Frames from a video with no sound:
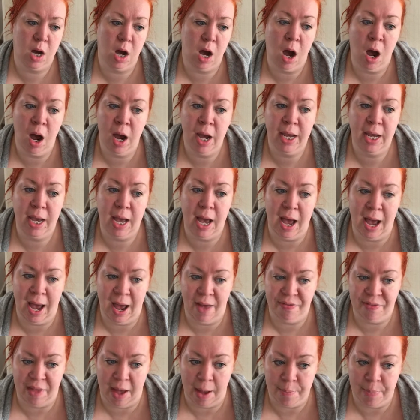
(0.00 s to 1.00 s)
I
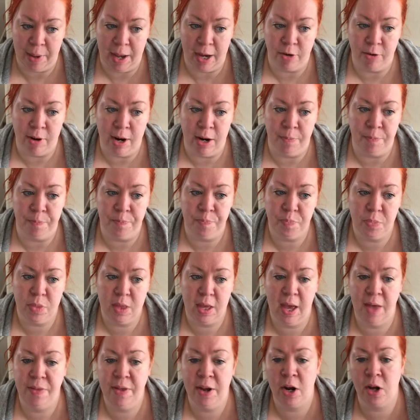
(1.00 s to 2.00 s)
had that background.
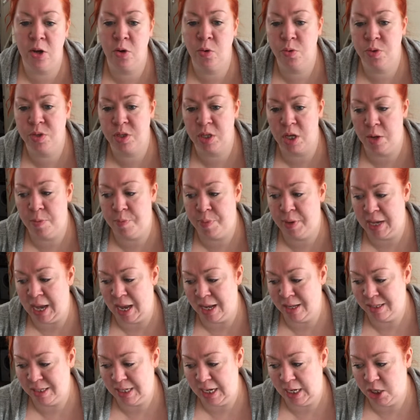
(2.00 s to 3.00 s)
And then I also
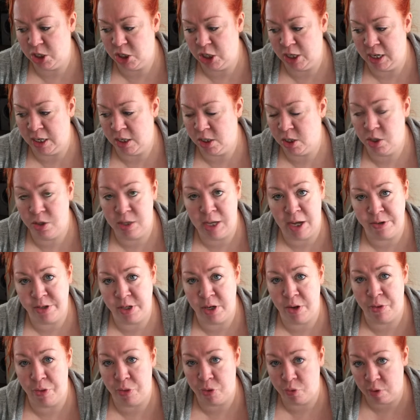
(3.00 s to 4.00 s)
began teaching in
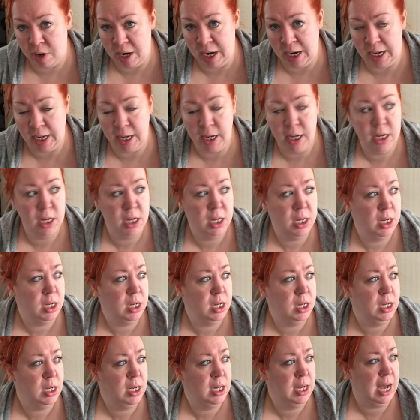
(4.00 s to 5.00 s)
2003.
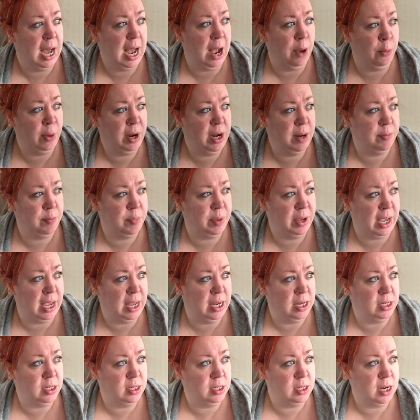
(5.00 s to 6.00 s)
And we didn't
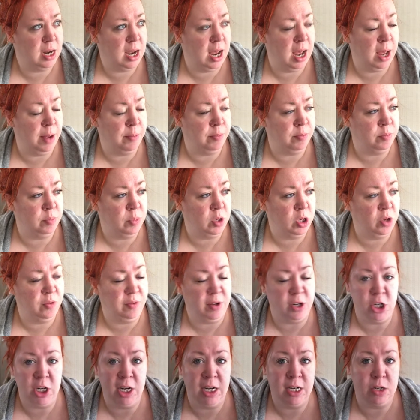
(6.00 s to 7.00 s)
begin
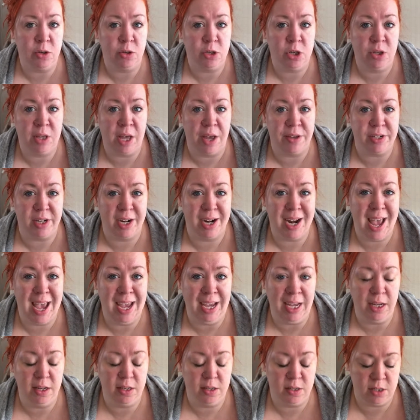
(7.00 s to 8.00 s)
UVG until
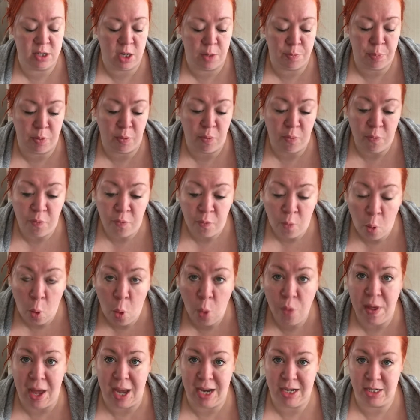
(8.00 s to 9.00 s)
2008. So
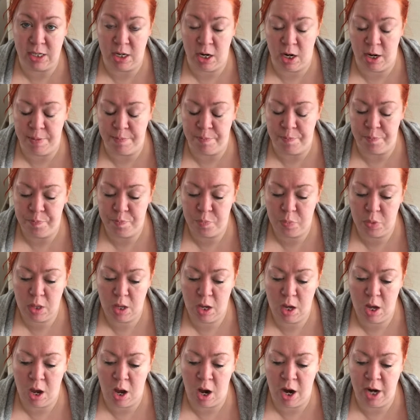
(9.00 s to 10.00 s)
before that time,
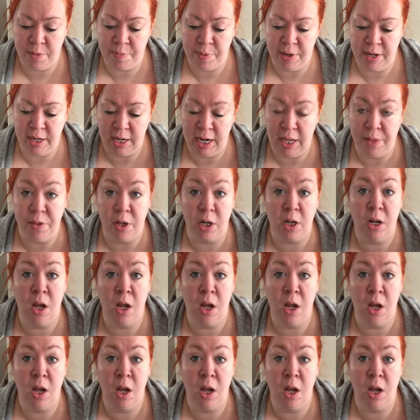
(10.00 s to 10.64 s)
I'd been in the